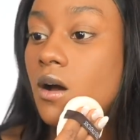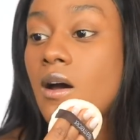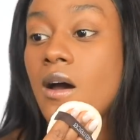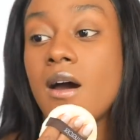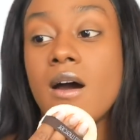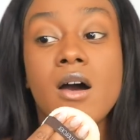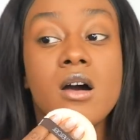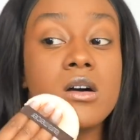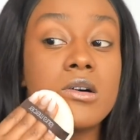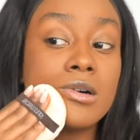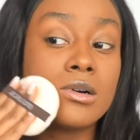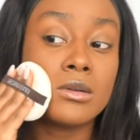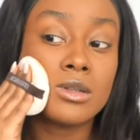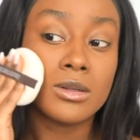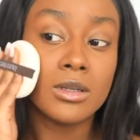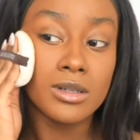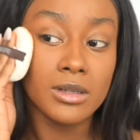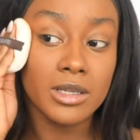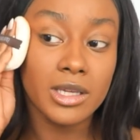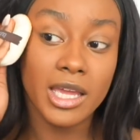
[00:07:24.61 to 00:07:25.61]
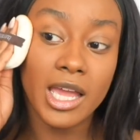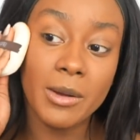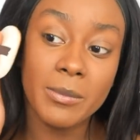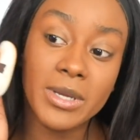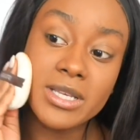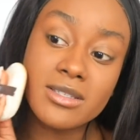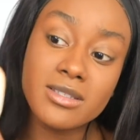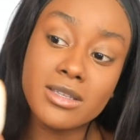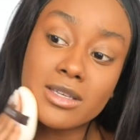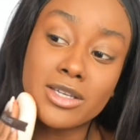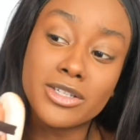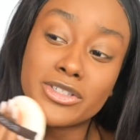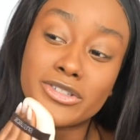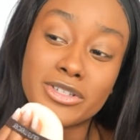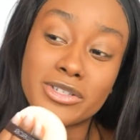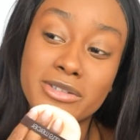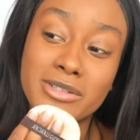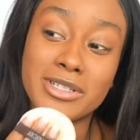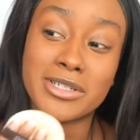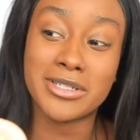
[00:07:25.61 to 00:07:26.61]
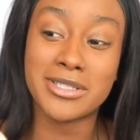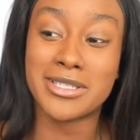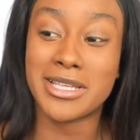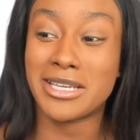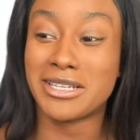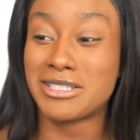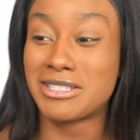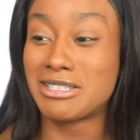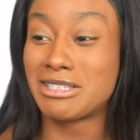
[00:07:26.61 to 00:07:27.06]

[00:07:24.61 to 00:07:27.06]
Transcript: Oh, look at how my skin just looks like